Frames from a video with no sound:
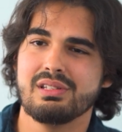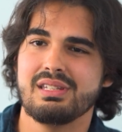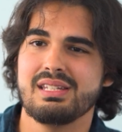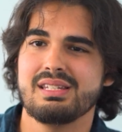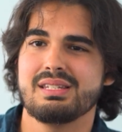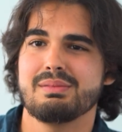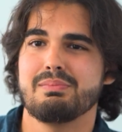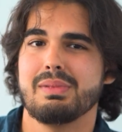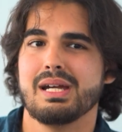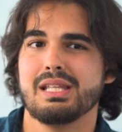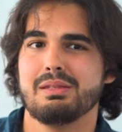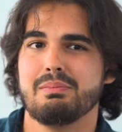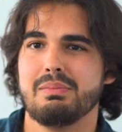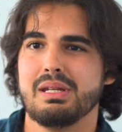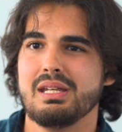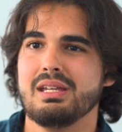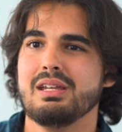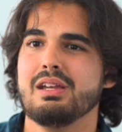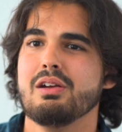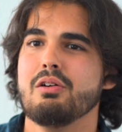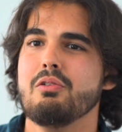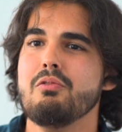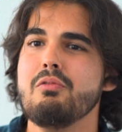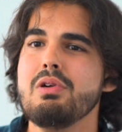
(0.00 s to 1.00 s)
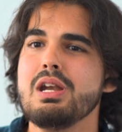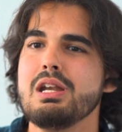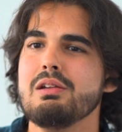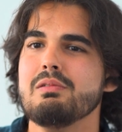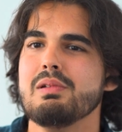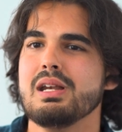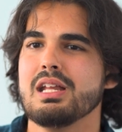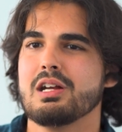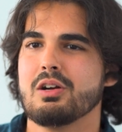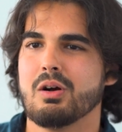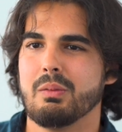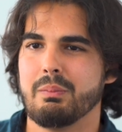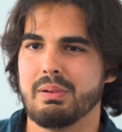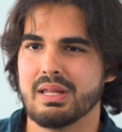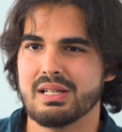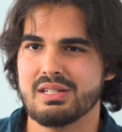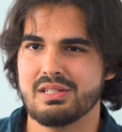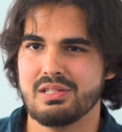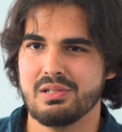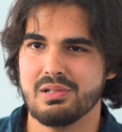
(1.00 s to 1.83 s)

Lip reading: this might be really complex